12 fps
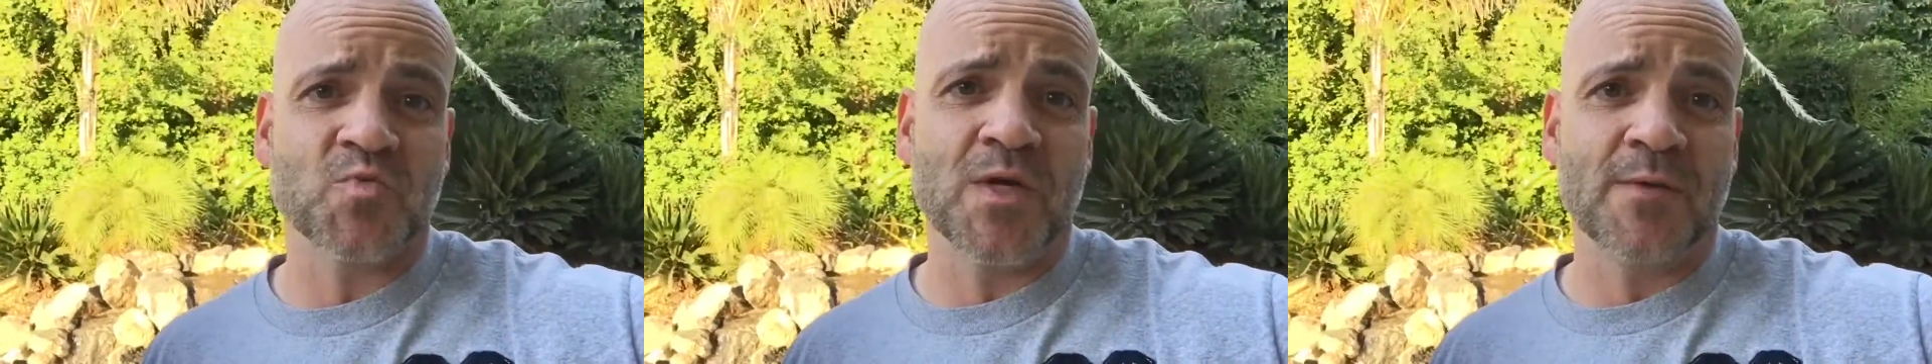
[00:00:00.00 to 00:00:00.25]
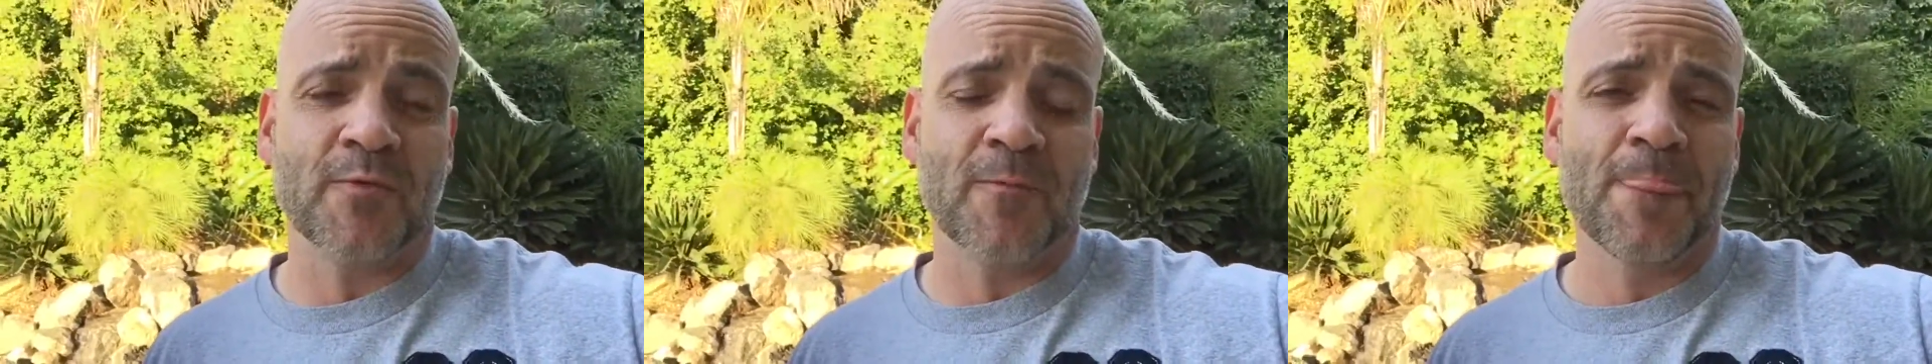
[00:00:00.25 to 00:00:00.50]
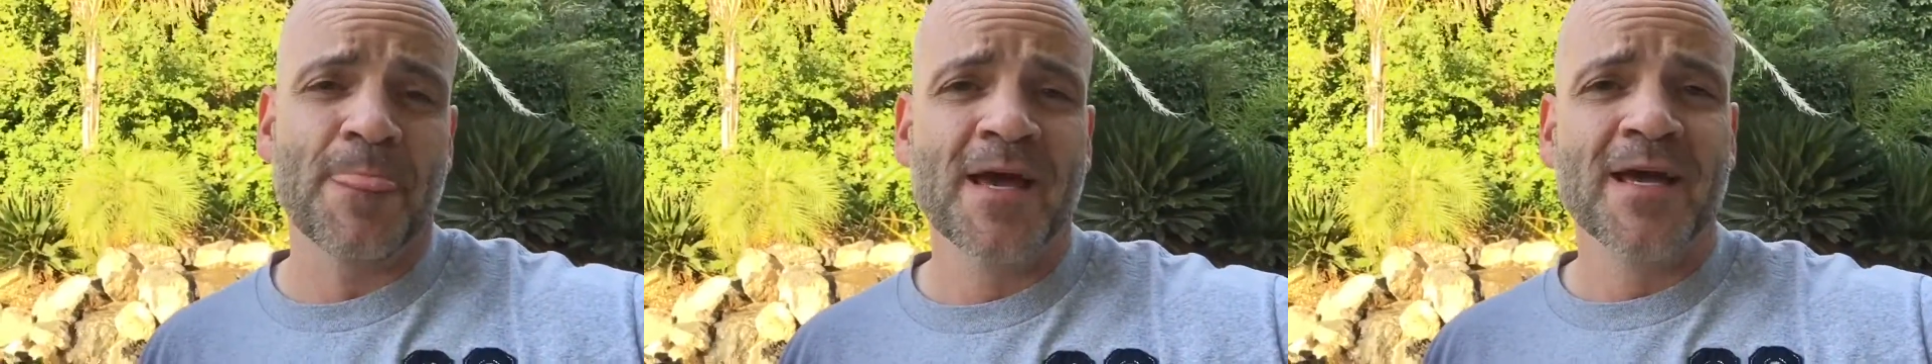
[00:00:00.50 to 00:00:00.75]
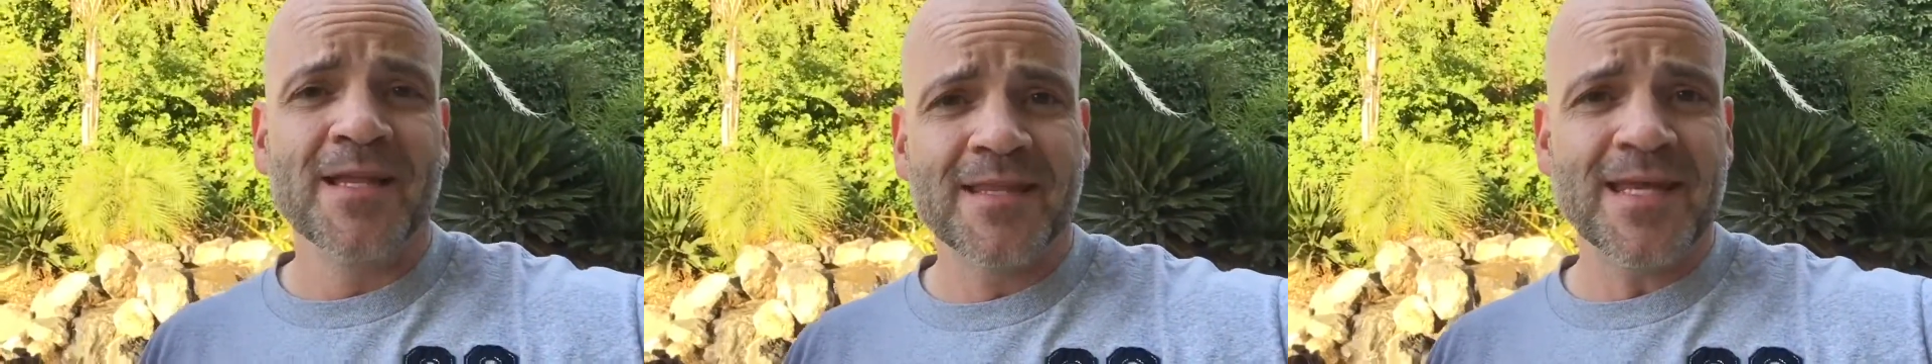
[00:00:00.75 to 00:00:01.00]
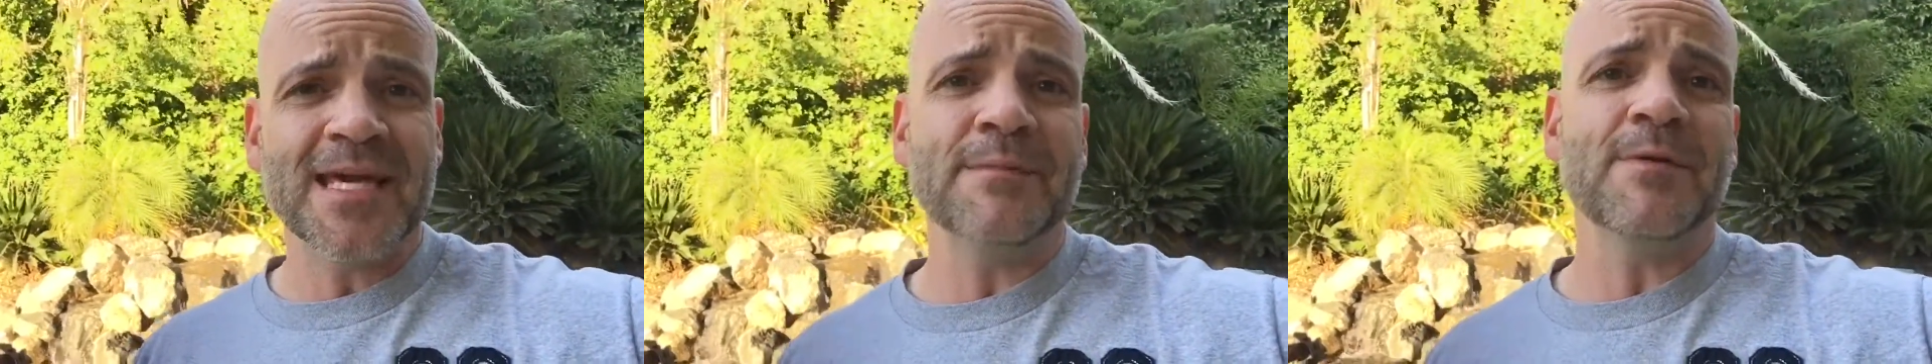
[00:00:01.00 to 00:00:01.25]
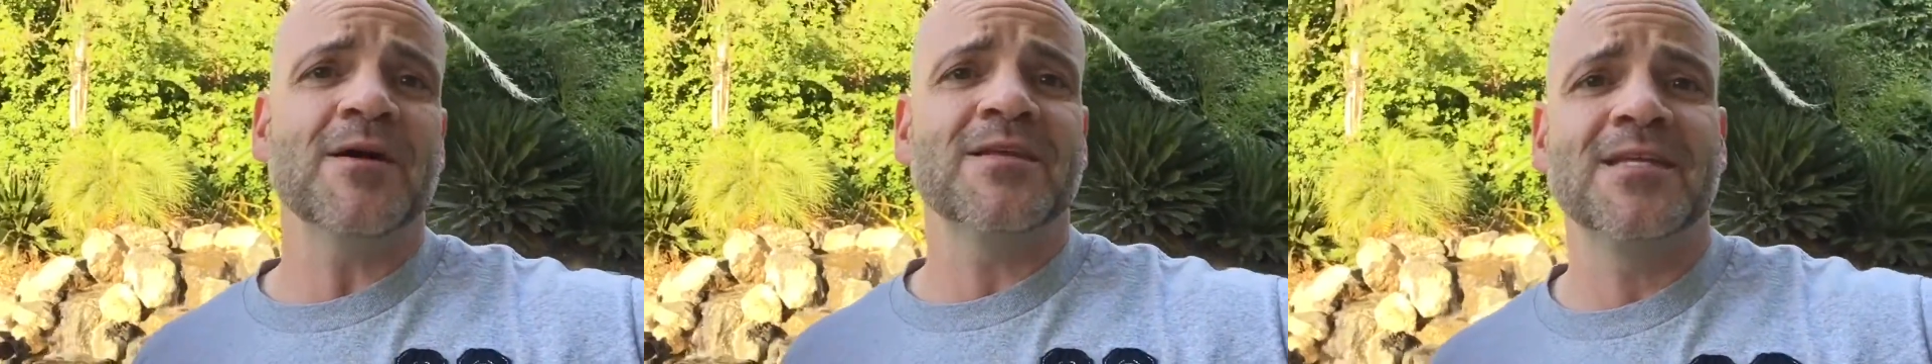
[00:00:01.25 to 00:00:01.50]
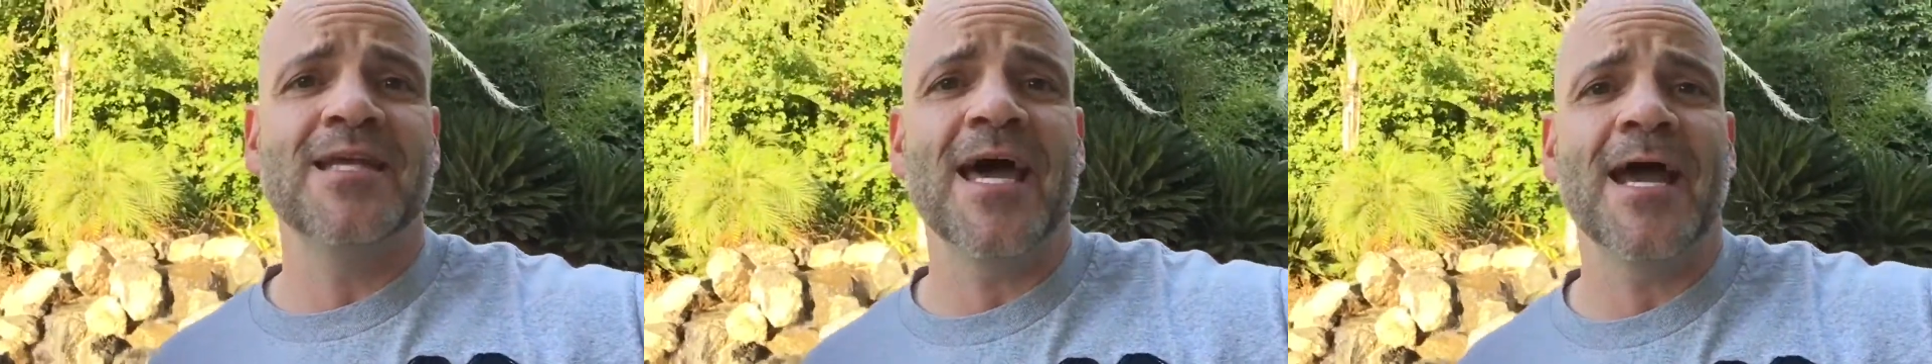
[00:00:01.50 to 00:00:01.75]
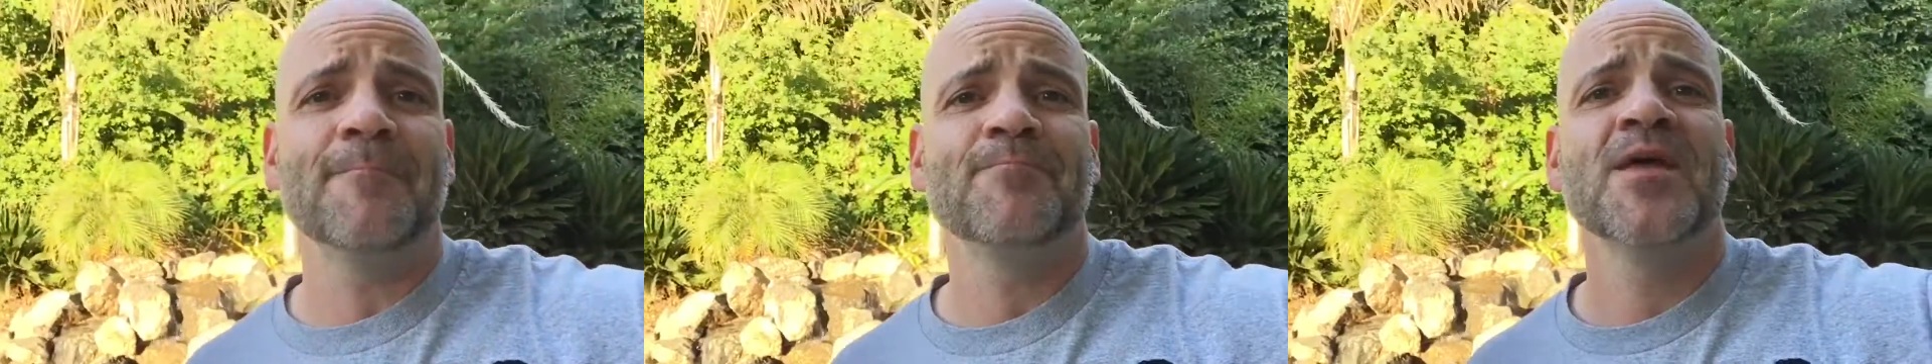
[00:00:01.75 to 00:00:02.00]
people. Think about
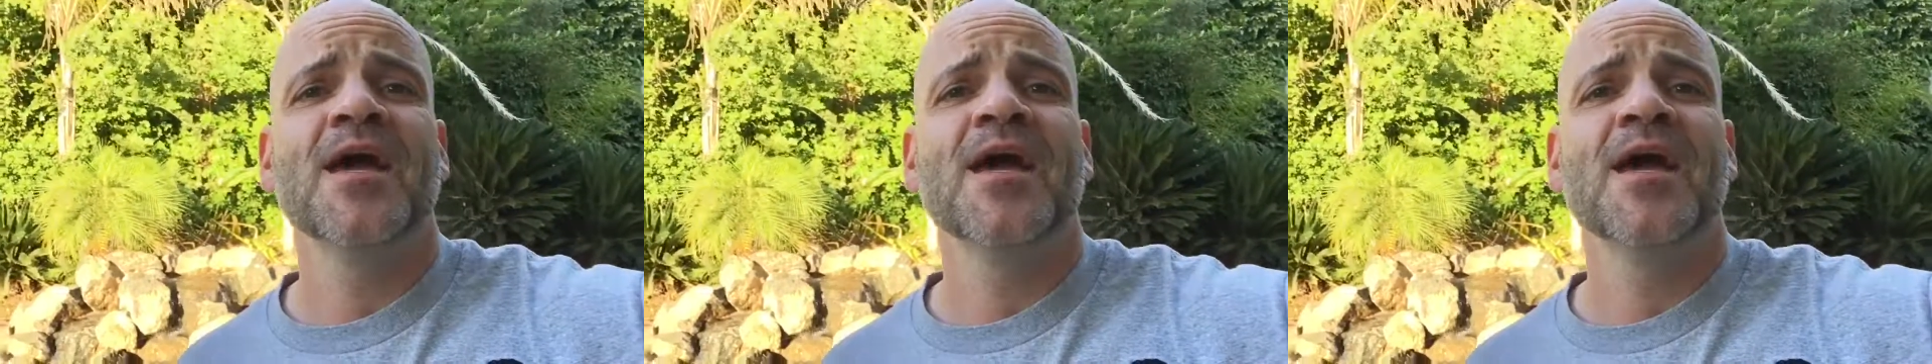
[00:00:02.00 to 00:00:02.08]
today